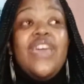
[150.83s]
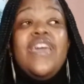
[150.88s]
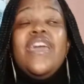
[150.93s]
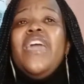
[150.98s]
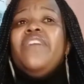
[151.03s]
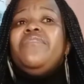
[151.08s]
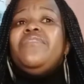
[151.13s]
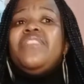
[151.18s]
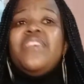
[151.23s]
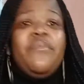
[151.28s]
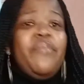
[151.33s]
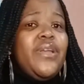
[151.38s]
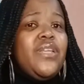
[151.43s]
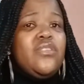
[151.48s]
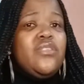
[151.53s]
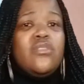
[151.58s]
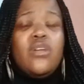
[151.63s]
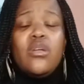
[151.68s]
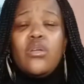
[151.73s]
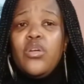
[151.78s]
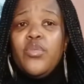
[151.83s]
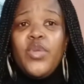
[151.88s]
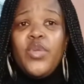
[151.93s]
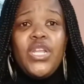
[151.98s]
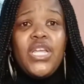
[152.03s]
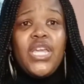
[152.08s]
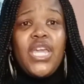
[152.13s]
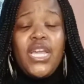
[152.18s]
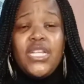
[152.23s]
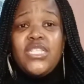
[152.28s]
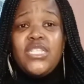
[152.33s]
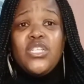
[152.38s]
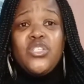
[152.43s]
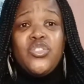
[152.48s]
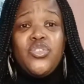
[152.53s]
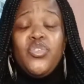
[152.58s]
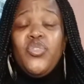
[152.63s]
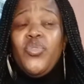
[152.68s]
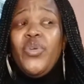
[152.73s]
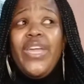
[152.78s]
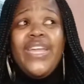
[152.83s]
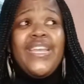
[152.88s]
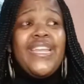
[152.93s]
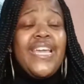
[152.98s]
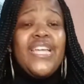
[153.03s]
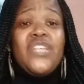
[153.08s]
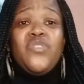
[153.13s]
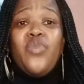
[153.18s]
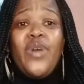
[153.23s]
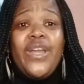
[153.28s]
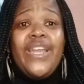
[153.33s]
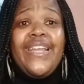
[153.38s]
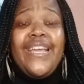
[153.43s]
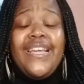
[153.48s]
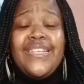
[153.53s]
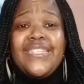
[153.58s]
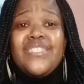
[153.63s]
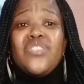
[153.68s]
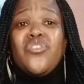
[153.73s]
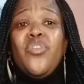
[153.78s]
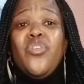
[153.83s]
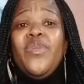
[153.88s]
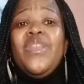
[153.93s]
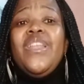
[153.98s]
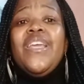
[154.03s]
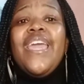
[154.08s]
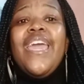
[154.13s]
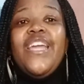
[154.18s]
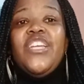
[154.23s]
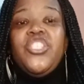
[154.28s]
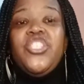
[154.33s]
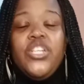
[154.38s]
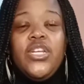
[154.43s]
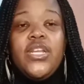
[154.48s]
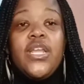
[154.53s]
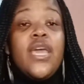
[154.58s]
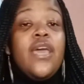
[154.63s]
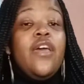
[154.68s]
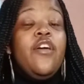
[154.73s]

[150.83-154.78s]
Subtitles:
If somebody is not communicating to you, it is what it is. It's communication.